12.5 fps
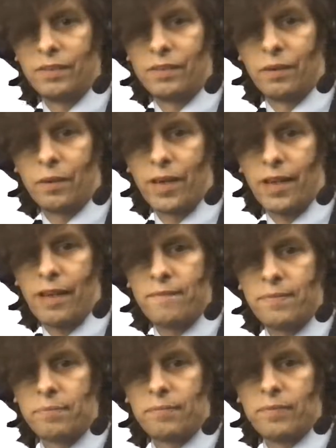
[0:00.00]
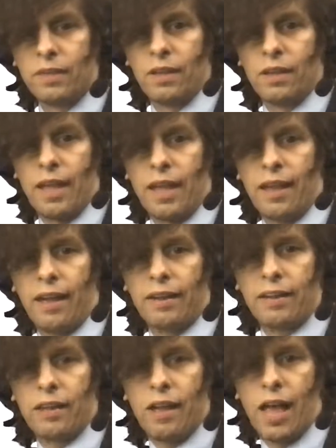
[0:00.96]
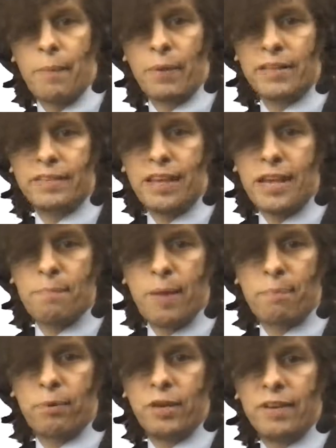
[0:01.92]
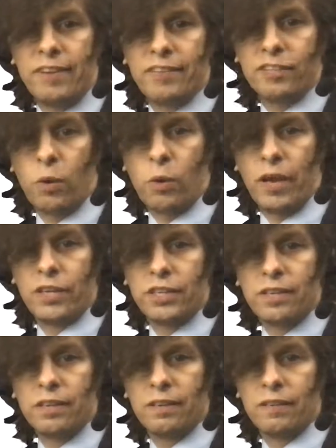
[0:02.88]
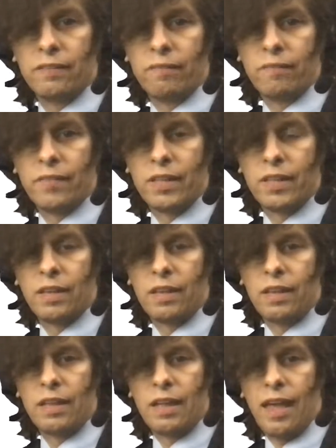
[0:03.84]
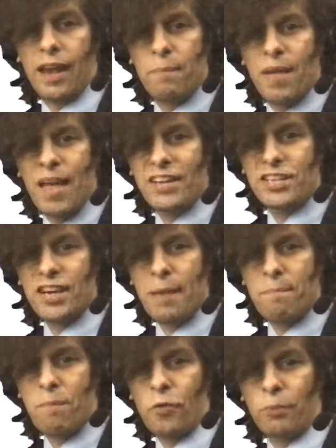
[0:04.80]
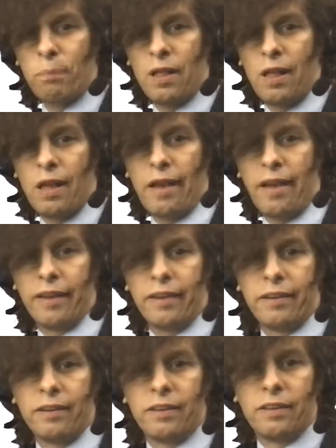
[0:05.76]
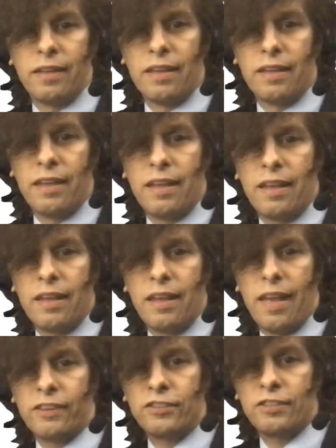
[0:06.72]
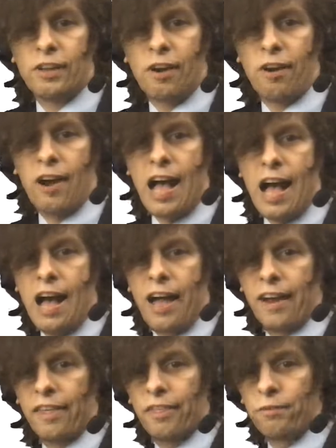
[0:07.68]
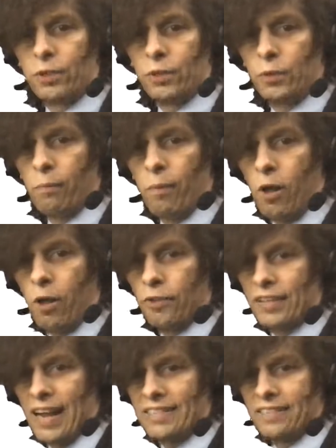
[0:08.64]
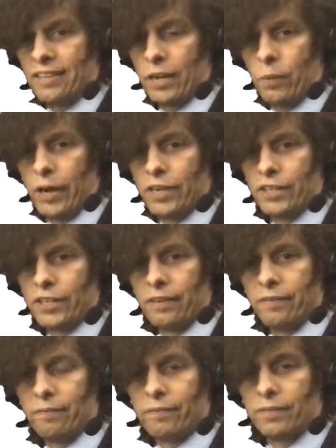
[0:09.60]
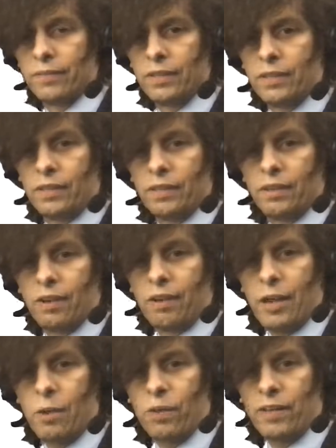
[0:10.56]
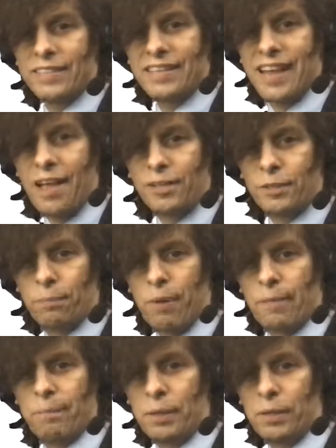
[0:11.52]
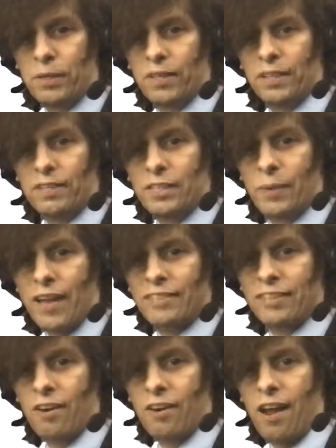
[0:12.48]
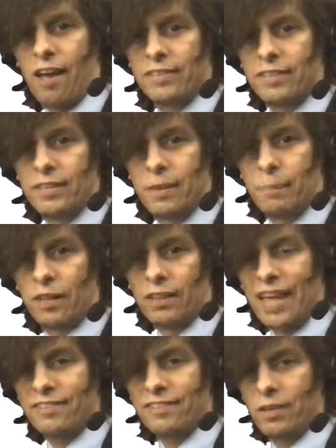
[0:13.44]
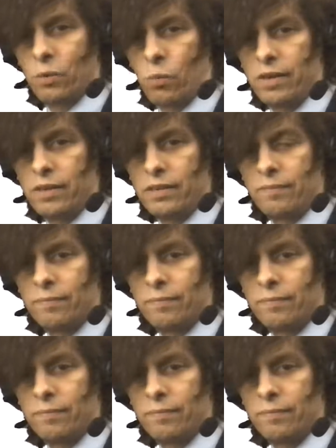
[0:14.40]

Okay, and I'm going to take my previous equation and imagine I multiply x star I through all sides of the equation. Okay, well, it's a probability, so x star I is a number less than 1.